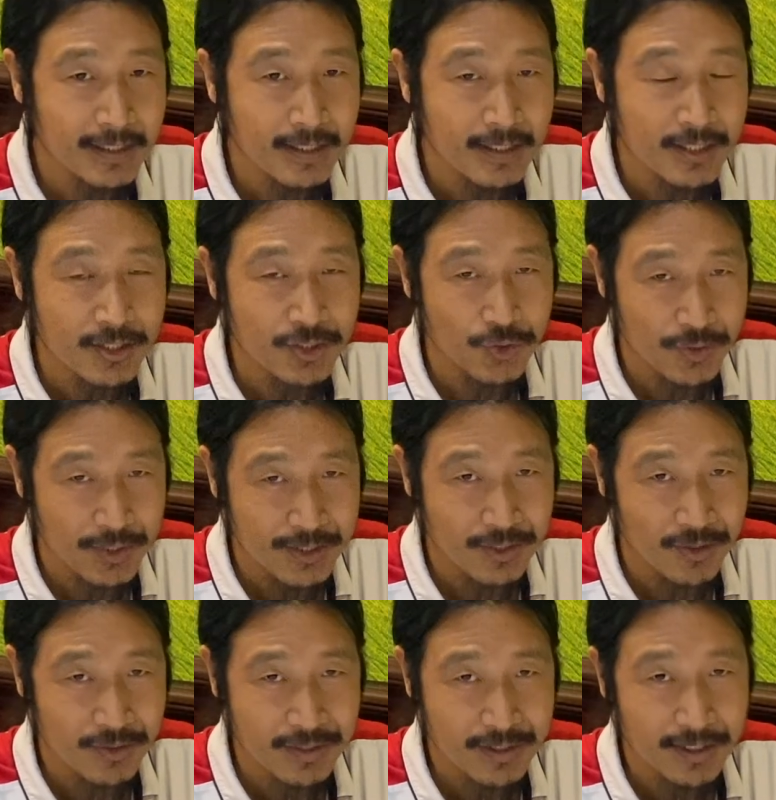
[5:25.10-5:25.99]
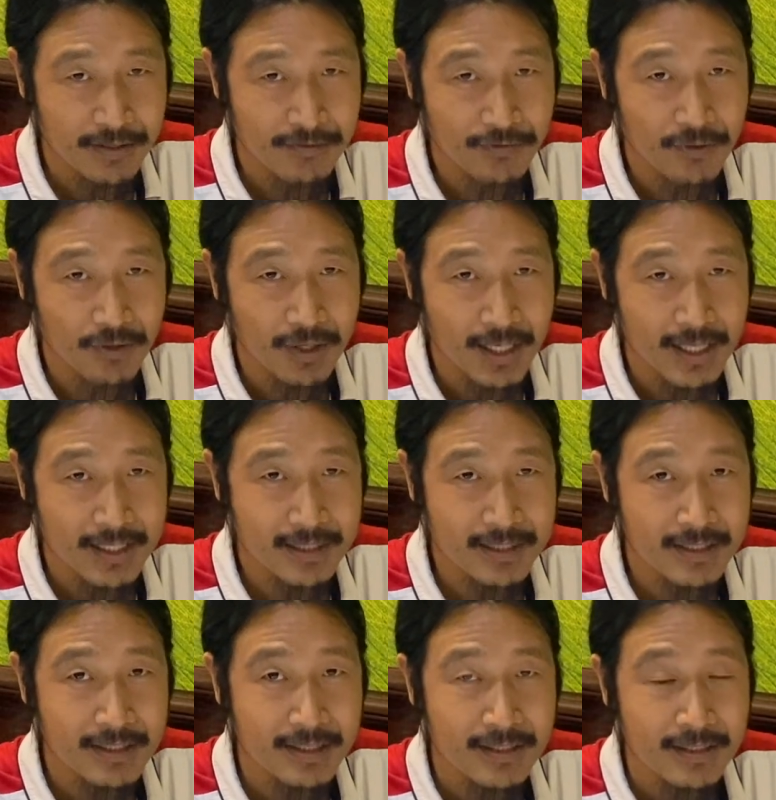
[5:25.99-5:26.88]
so exhausting for
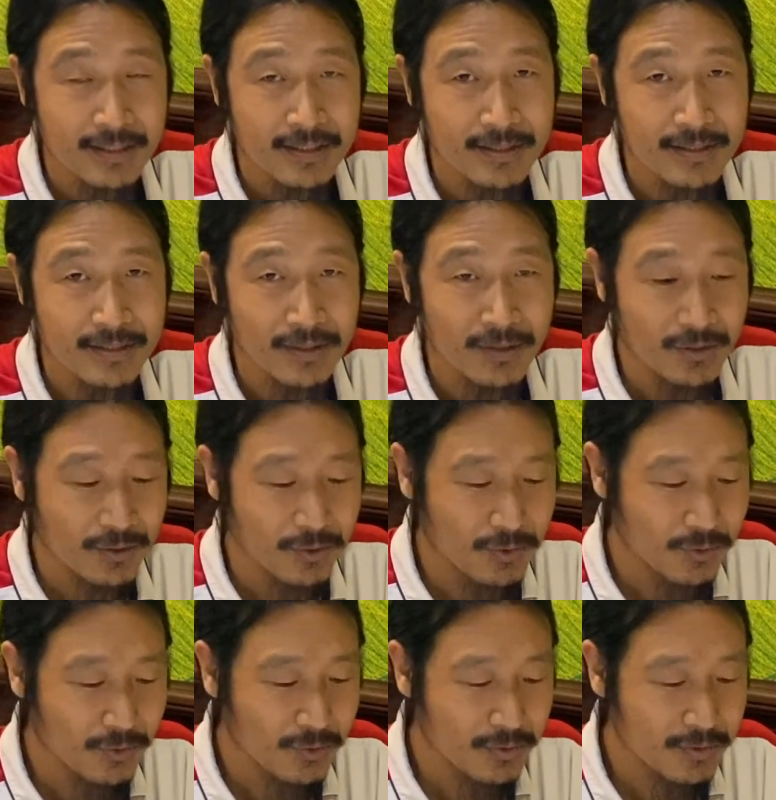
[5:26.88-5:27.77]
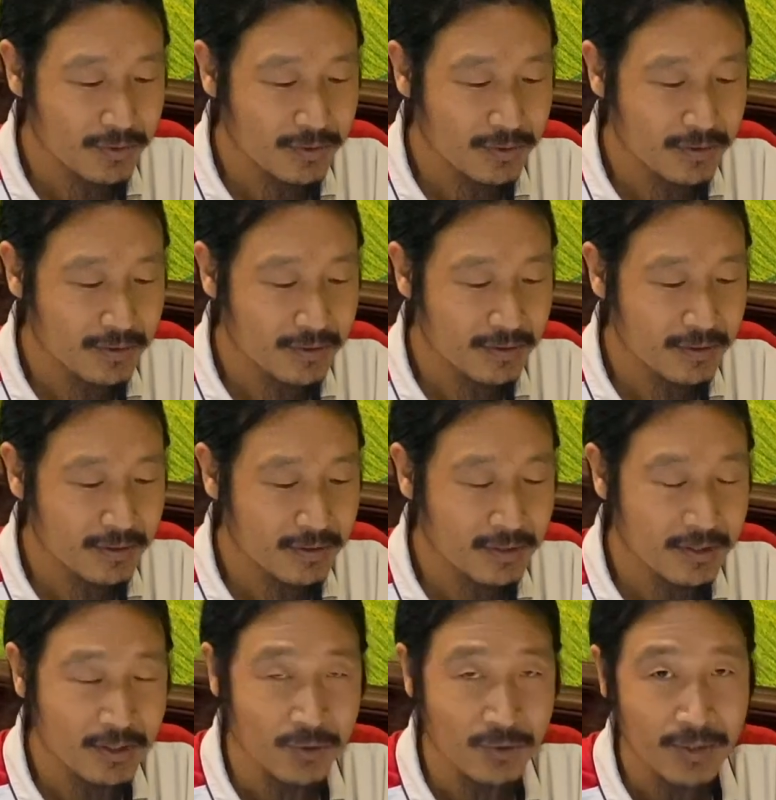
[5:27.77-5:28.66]
us. So
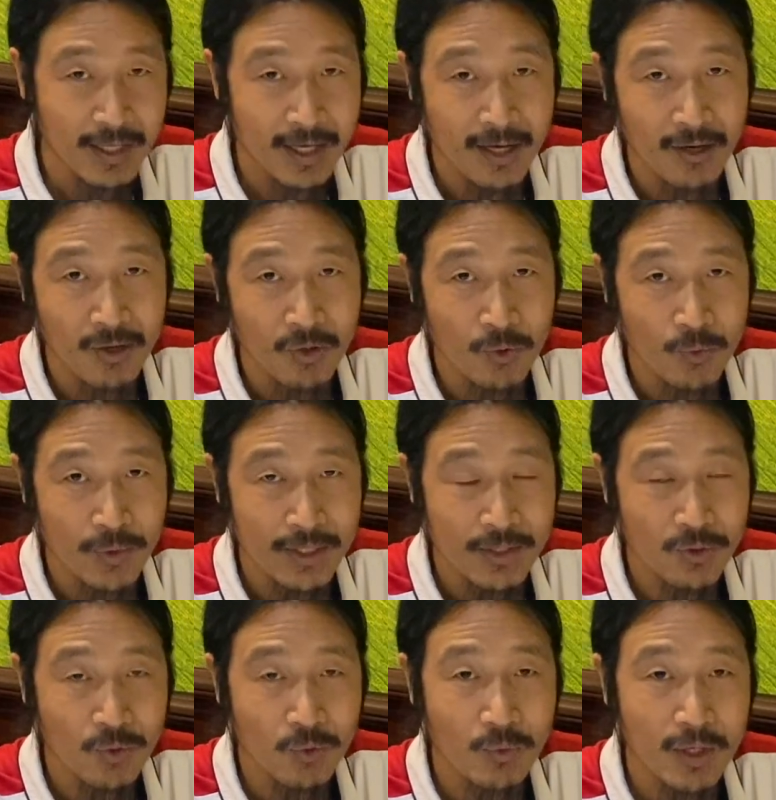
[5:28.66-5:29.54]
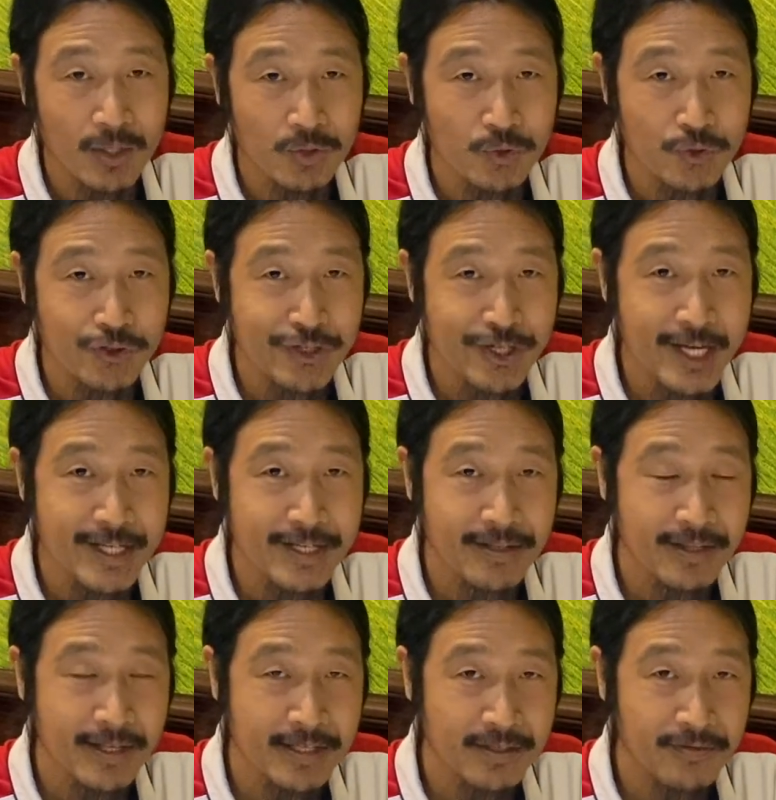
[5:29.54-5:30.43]
now we don't want to
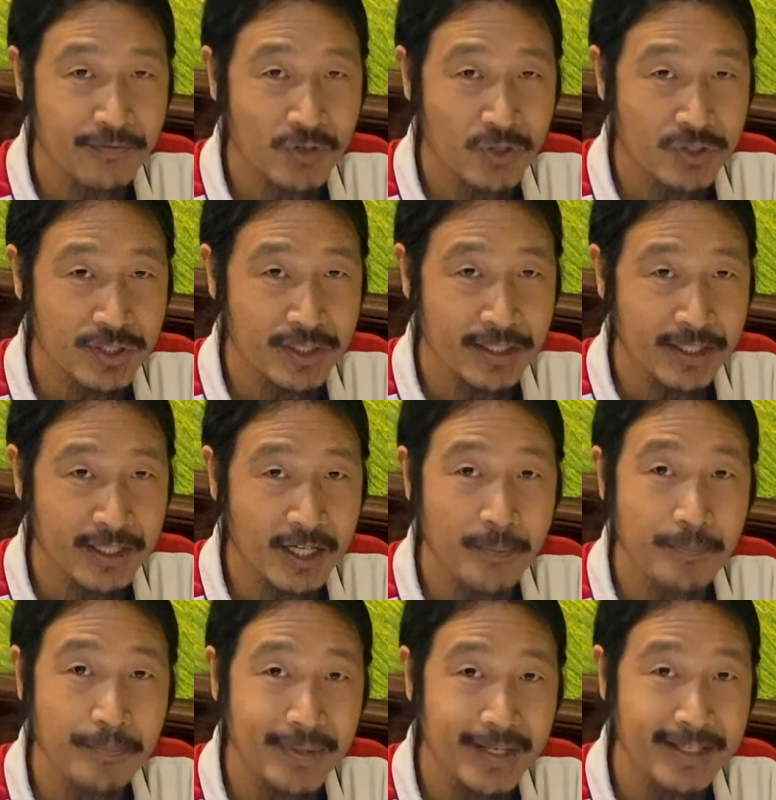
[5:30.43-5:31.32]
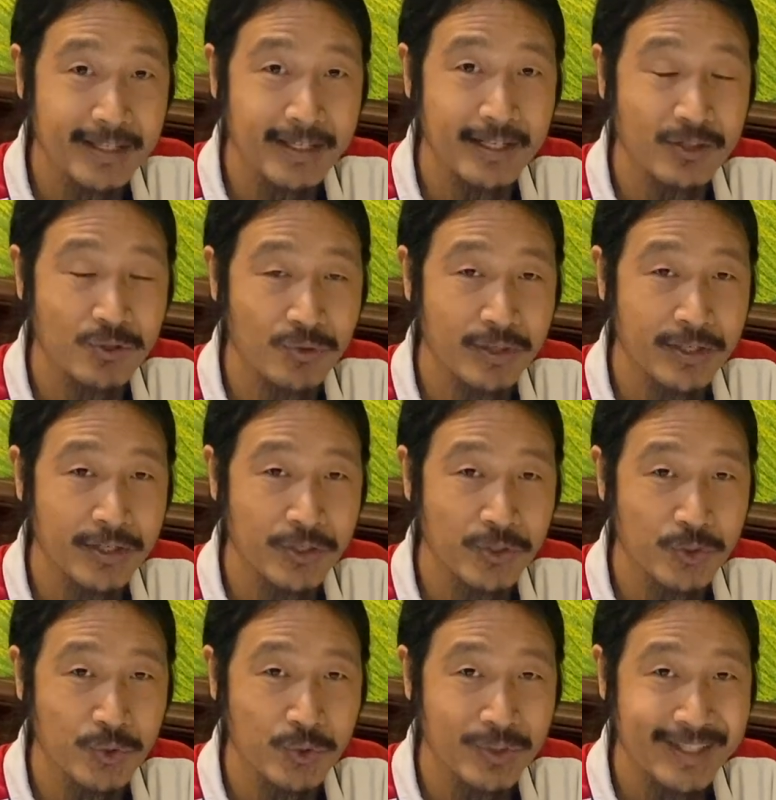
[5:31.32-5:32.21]
change this version completely to the
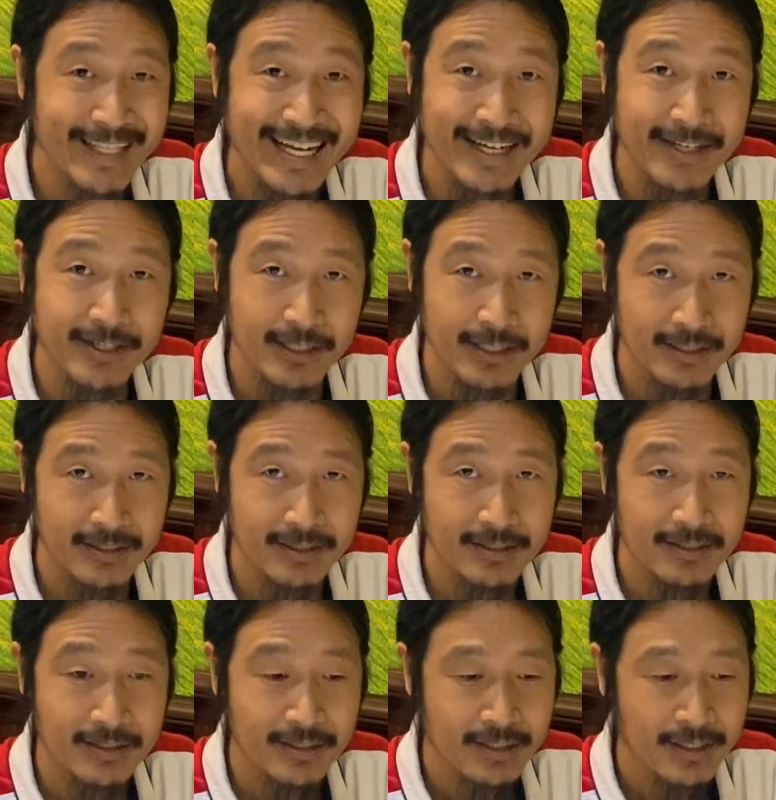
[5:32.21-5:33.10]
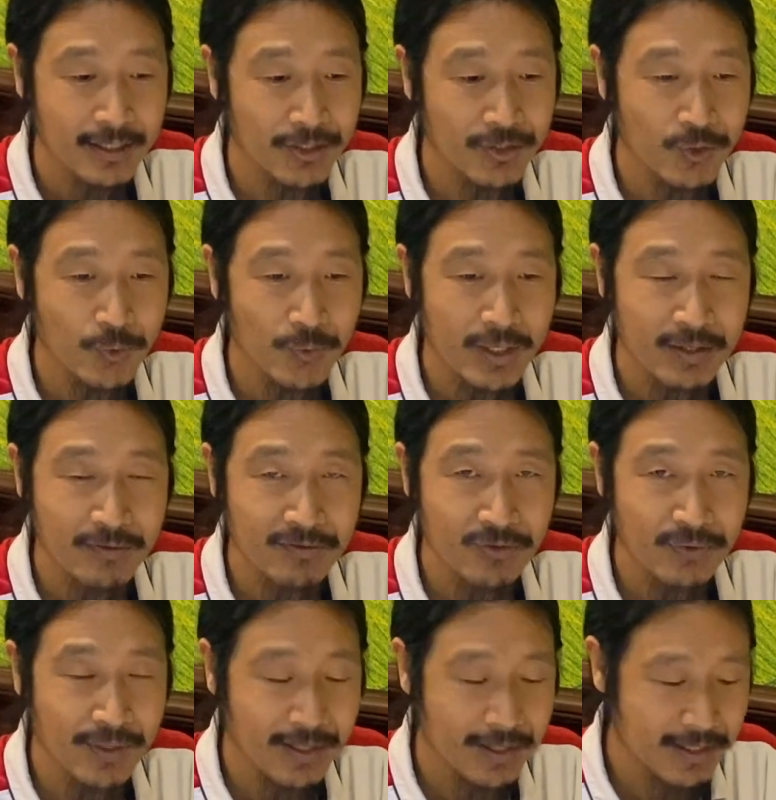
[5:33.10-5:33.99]
new technique, new way of
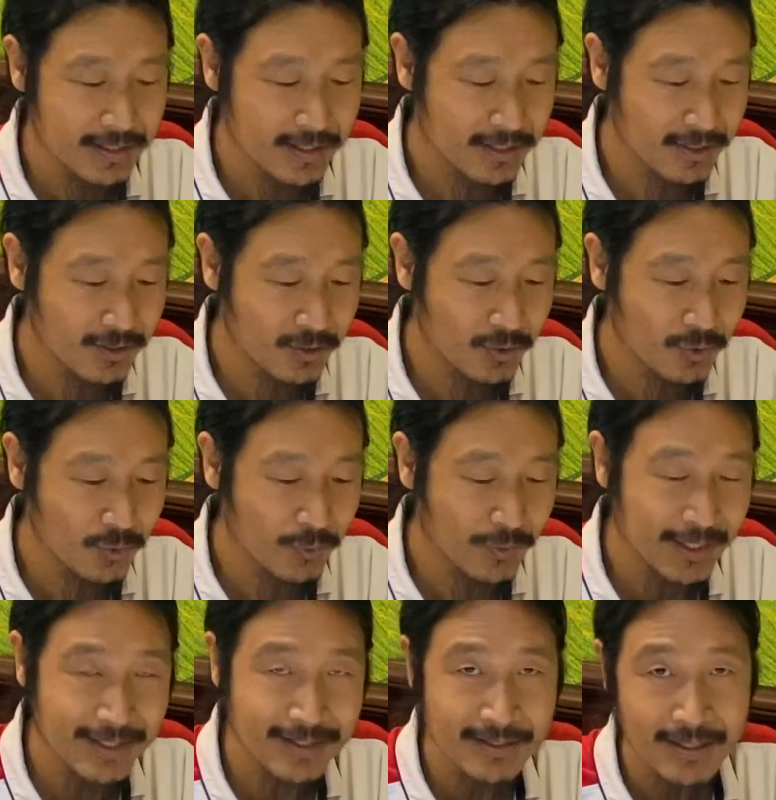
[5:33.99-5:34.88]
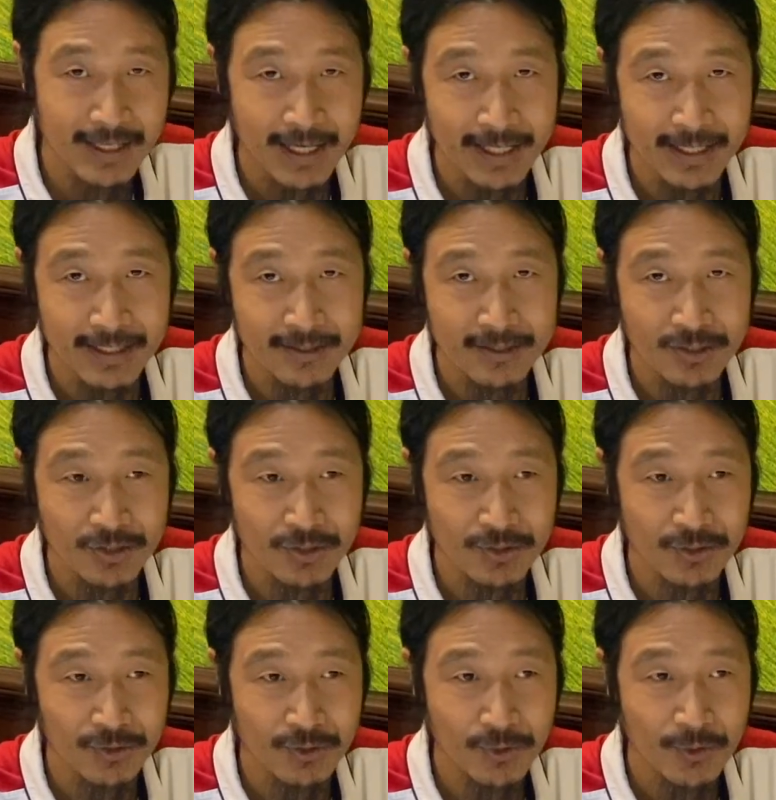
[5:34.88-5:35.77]
doing this. So we decide
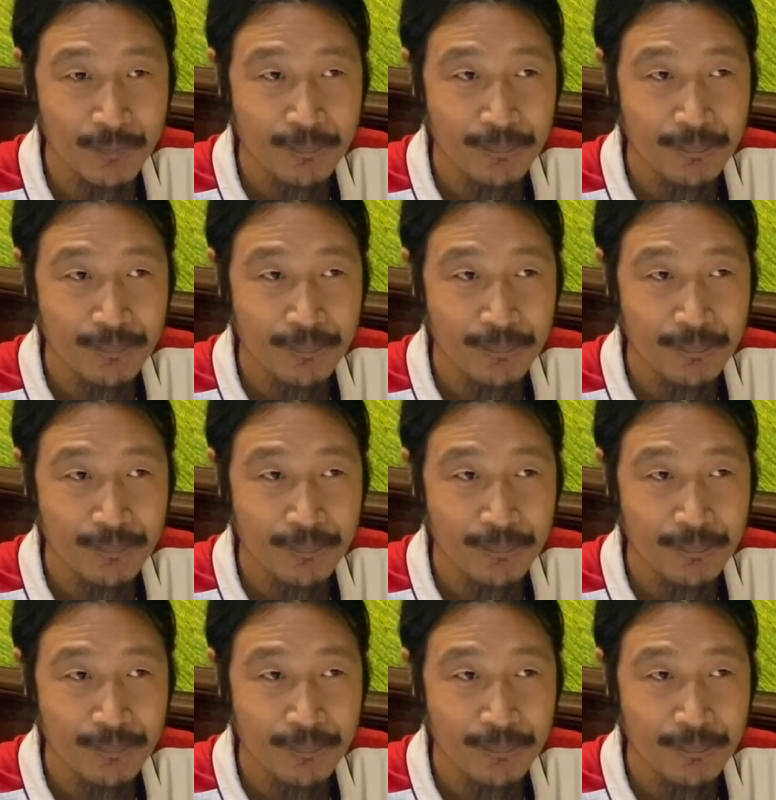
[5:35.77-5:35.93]
to